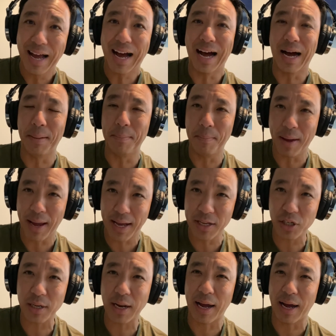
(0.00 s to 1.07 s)

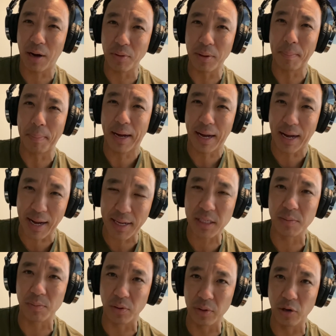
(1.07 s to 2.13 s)
imagine how
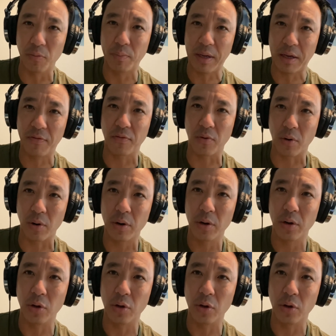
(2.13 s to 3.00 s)
impossible it will be for